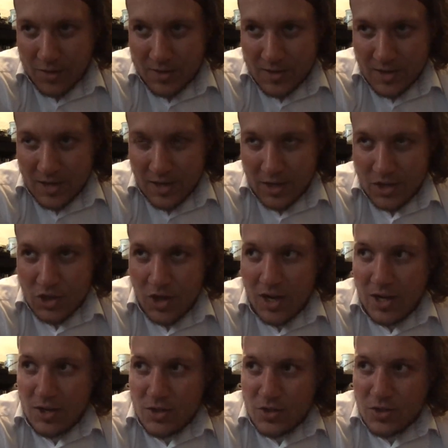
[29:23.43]
you'll see a
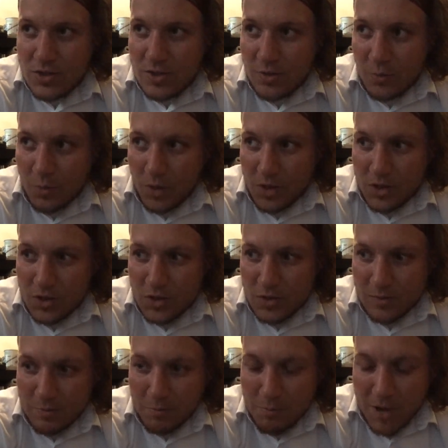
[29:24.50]
change,
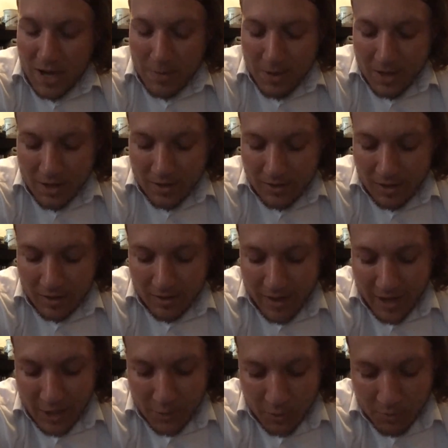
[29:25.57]
which maybe
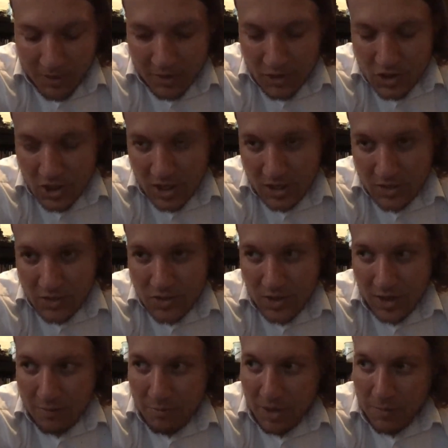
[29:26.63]
Atlanta will be the change,
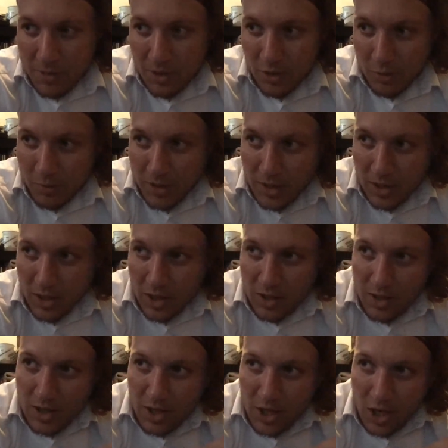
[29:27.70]
and maybe it'll be
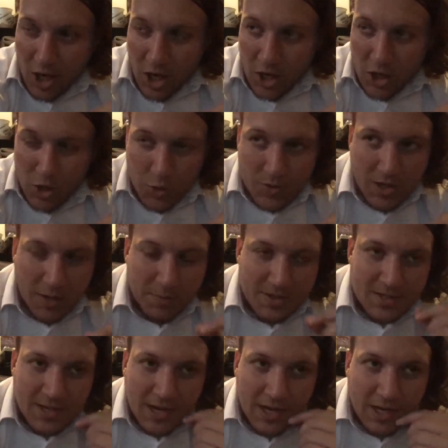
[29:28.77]
a new
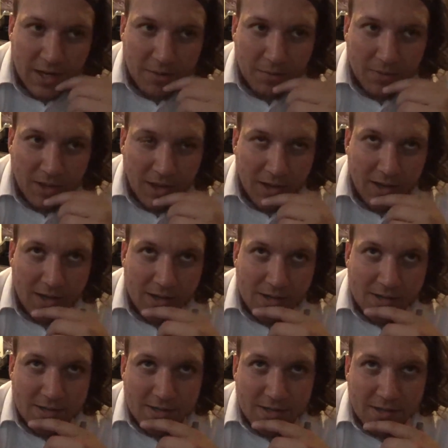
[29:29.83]
type of stadium that
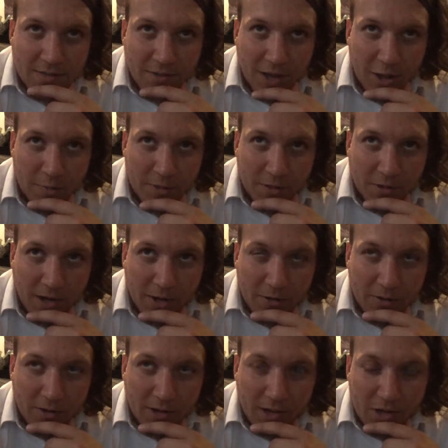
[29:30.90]
is developed
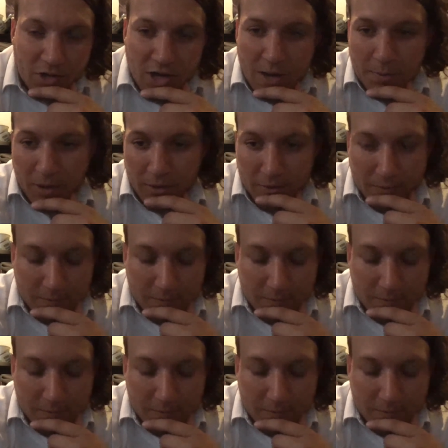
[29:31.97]
around shopping.